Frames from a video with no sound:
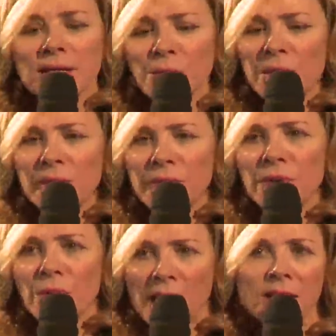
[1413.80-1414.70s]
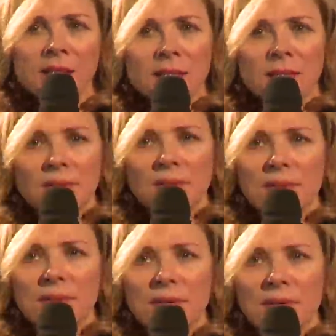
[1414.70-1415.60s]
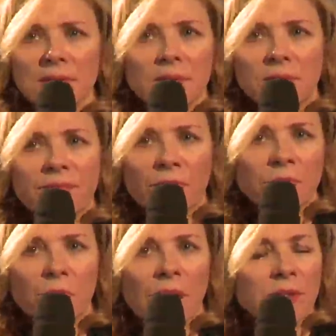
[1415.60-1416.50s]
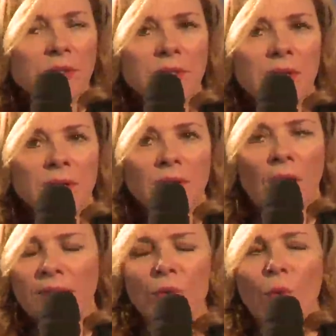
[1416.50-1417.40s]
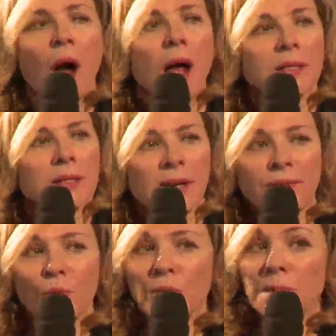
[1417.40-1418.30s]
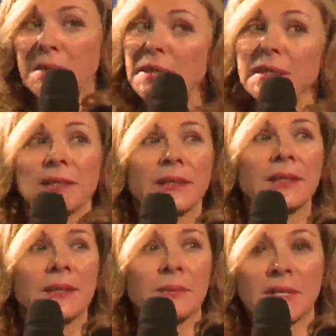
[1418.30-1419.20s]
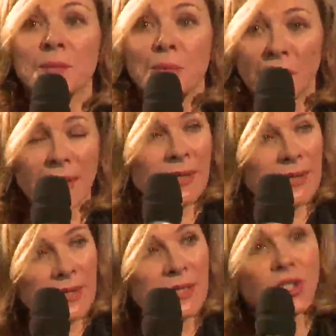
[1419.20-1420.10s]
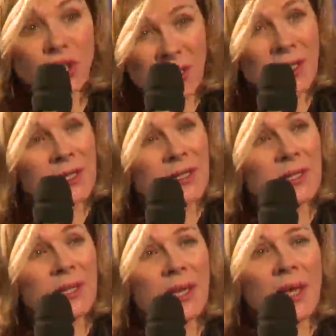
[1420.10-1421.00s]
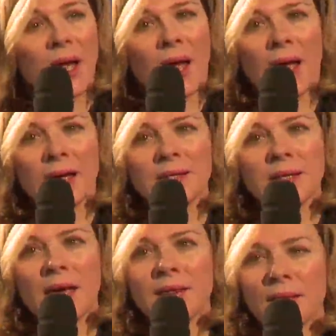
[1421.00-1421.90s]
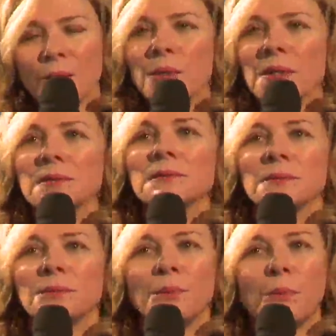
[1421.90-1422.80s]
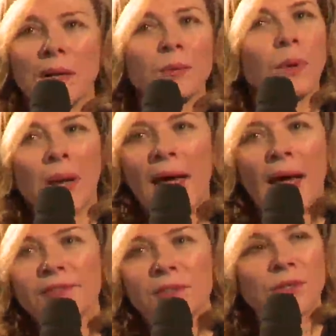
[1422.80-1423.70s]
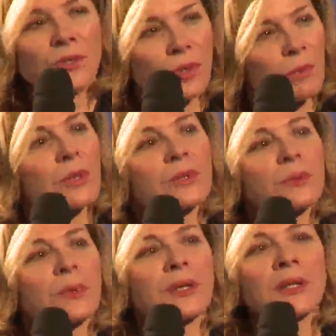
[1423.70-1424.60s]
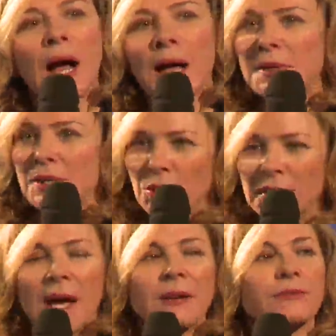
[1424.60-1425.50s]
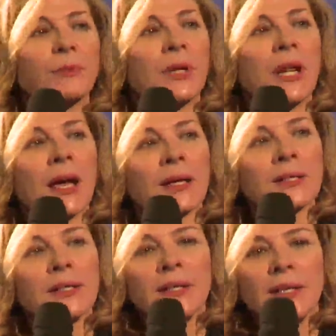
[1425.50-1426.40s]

and he's one of the greatest uh, film directors that there ever was and ever will be and he's brilliant, he's a genius. And I think, well, what will I have to contribute? Will I be good enough? Will I,